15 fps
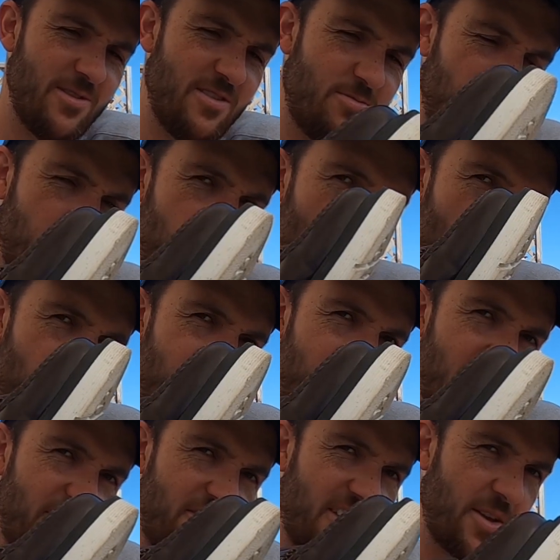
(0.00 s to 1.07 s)
is probably more
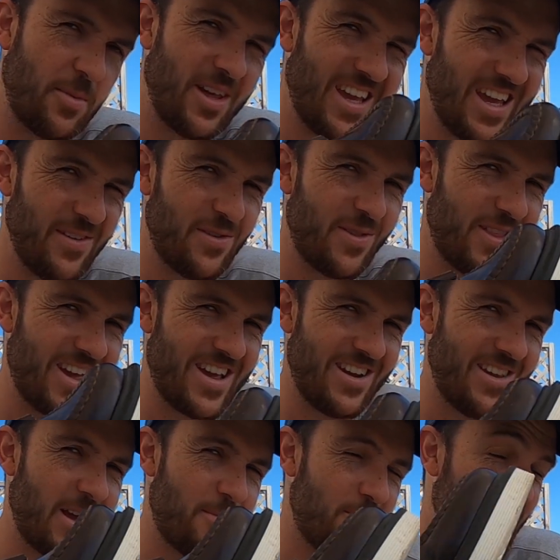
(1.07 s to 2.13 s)
realistic, but even
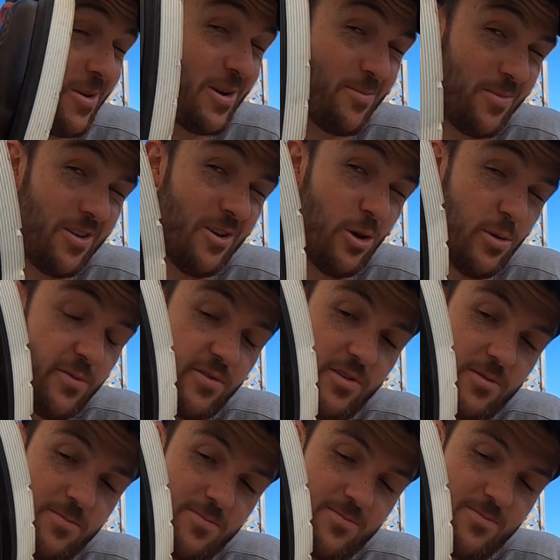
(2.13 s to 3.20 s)
then that might be
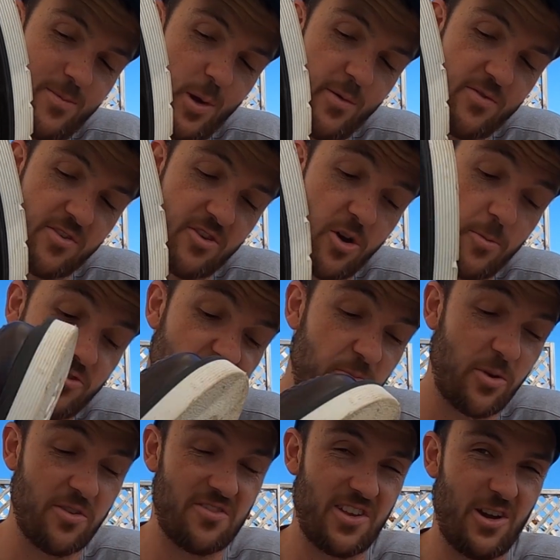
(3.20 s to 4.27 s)
over the top, just
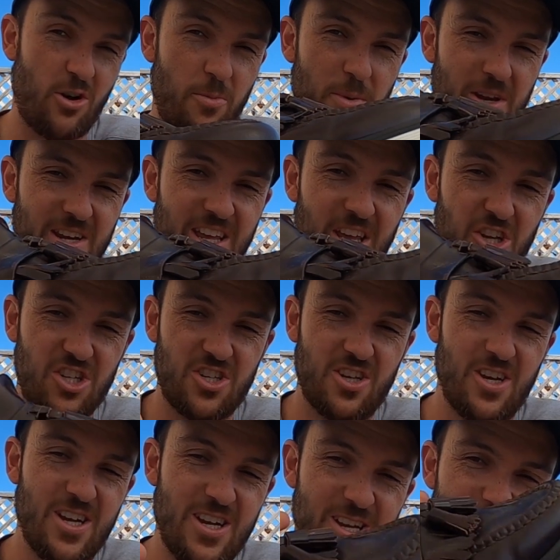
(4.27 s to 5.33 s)
because they are a bit niche.
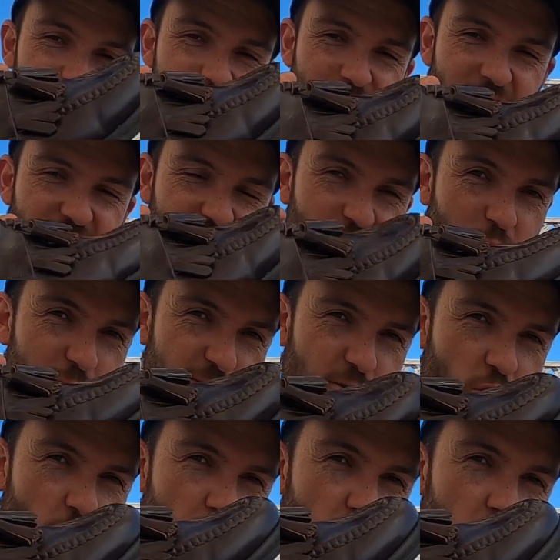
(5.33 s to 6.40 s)
They're just not
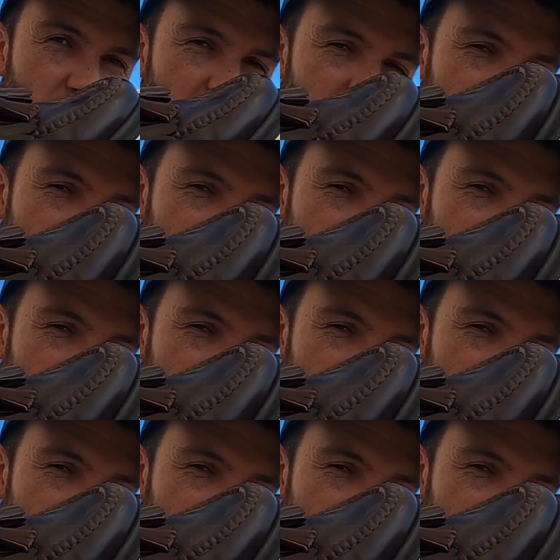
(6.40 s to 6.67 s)
formal, they're